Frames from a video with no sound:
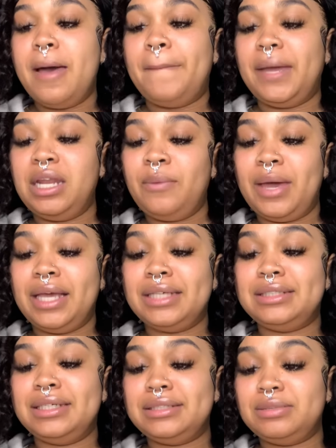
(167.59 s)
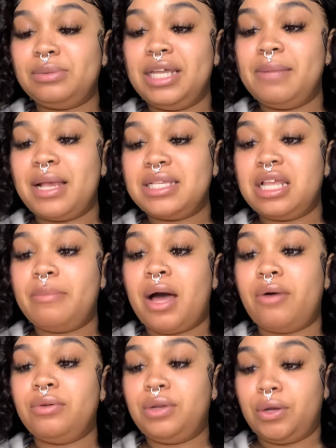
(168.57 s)
But anyways, this read is basically
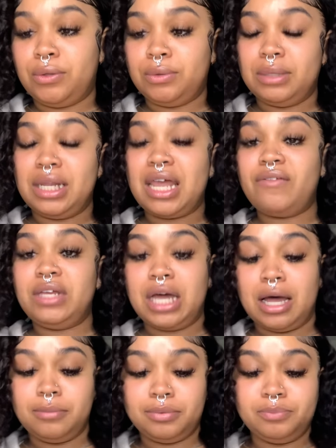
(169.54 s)
about, you know, leveling up.